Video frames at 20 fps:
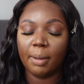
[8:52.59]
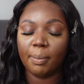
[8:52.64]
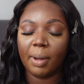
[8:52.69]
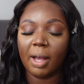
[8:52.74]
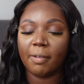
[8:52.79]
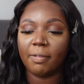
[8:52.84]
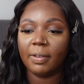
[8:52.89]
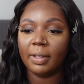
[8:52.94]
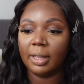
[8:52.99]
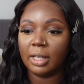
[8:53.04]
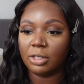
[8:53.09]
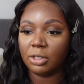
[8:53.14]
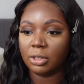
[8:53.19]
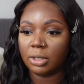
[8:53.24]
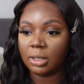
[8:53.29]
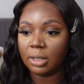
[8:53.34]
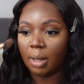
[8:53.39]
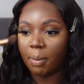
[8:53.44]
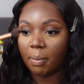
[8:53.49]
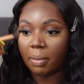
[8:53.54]
But I think there's
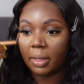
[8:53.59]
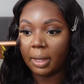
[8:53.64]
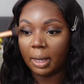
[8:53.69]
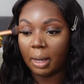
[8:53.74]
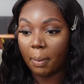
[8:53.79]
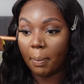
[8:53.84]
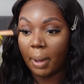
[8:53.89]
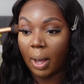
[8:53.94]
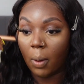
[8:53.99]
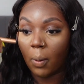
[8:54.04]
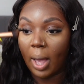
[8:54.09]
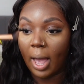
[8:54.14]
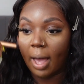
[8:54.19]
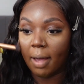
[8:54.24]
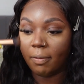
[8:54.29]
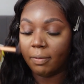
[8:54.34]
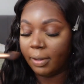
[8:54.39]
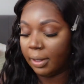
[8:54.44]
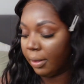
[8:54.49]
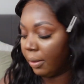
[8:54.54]
just something about
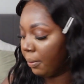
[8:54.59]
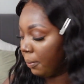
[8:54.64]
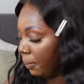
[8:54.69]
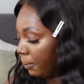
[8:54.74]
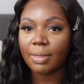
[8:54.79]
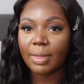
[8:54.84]
having